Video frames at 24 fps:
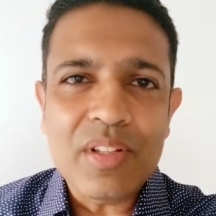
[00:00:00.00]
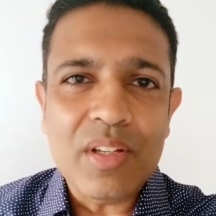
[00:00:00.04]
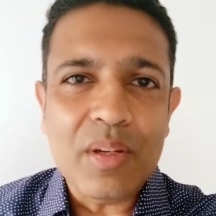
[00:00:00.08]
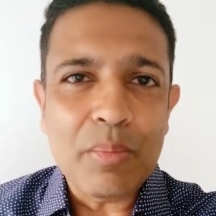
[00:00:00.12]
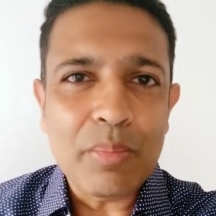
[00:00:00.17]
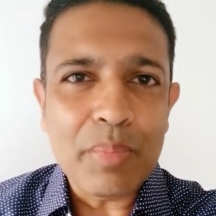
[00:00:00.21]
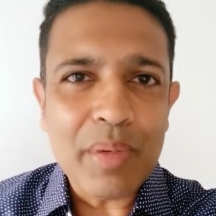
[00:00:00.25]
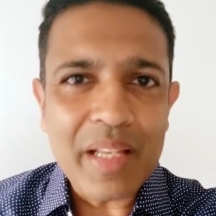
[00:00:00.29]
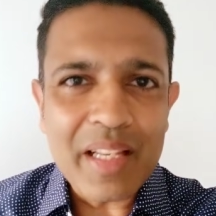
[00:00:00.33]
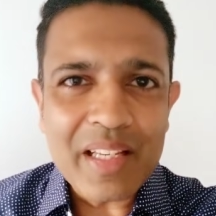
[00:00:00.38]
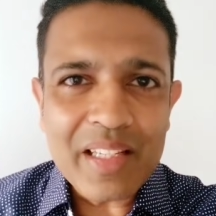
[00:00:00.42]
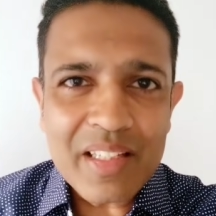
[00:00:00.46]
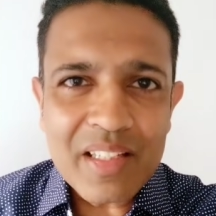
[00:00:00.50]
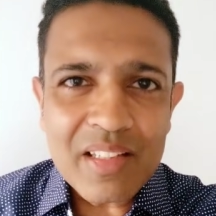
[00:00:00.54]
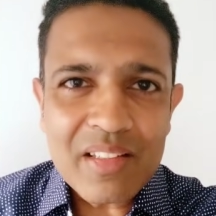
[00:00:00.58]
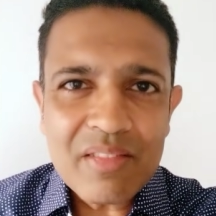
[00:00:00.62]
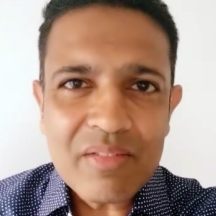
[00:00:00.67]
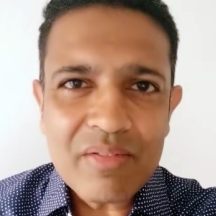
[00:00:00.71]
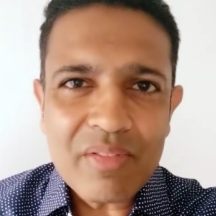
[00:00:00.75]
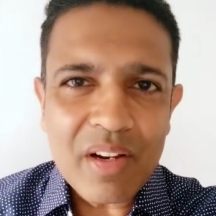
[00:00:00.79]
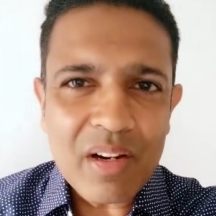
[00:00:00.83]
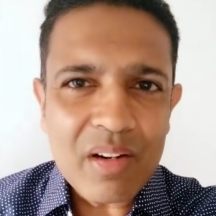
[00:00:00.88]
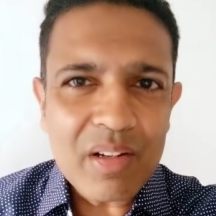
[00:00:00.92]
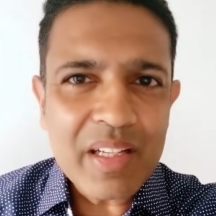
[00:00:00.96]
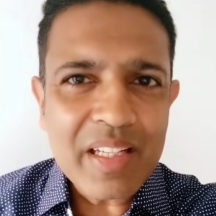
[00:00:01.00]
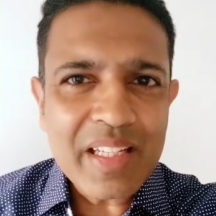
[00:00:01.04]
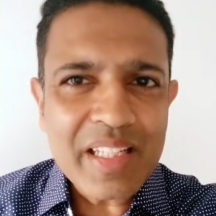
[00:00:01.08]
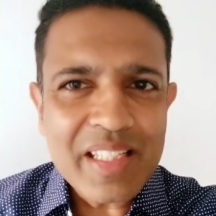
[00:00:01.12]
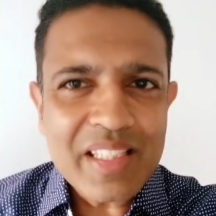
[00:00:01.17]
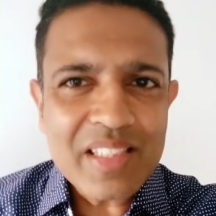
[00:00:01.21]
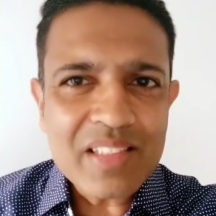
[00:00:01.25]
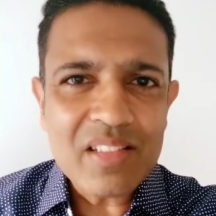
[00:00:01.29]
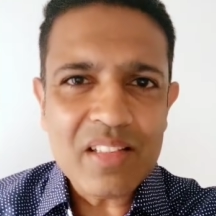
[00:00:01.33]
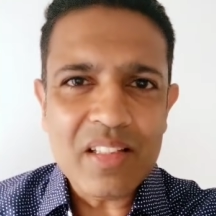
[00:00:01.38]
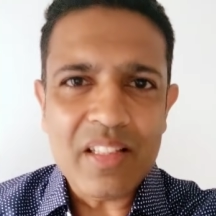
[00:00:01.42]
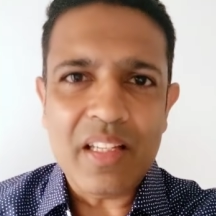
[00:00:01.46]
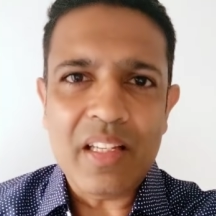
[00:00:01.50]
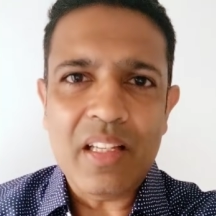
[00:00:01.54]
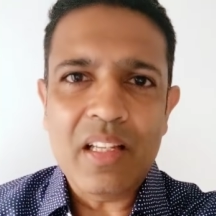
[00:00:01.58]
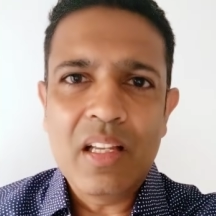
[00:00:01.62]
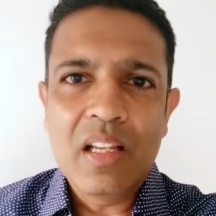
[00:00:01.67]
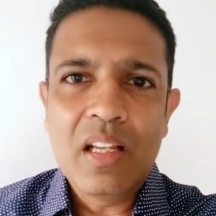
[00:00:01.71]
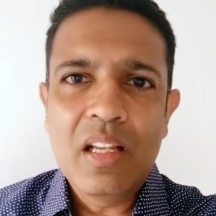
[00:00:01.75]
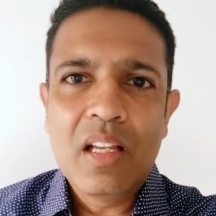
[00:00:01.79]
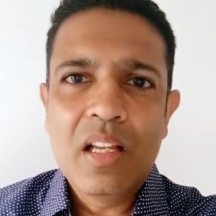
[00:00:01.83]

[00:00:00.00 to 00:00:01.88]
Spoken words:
and opinion very easily.